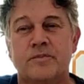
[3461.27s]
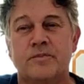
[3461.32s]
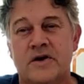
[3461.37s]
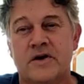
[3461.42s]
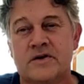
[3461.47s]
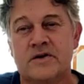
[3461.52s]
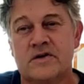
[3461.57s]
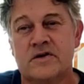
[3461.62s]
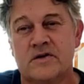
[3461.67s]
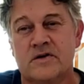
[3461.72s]

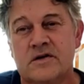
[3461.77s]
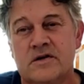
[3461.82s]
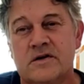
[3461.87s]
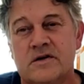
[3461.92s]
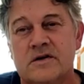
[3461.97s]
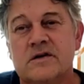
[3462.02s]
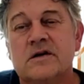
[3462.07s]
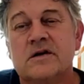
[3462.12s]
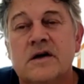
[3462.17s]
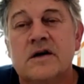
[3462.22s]
parachute
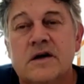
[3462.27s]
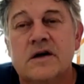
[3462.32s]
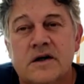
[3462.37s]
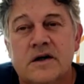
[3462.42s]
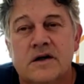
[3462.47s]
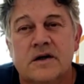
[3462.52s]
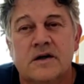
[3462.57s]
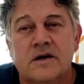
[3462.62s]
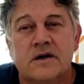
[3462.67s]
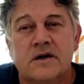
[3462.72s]

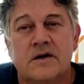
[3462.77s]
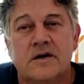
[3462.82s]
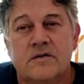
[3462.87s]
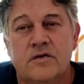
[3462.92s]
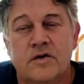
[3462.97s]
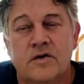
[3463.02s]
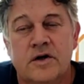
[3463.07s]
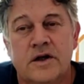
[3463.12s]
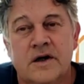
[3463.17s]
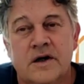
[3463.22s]

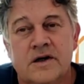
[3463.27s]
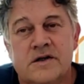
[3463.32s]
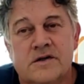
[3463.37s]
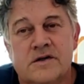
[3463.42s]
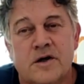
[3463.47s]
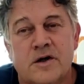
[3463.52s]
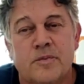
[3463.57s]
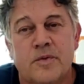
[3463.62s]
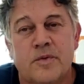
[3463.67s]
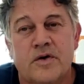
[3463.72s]
for a night
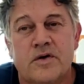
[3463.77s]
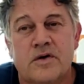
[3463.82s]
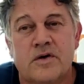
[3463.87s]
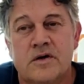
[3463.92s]
jump.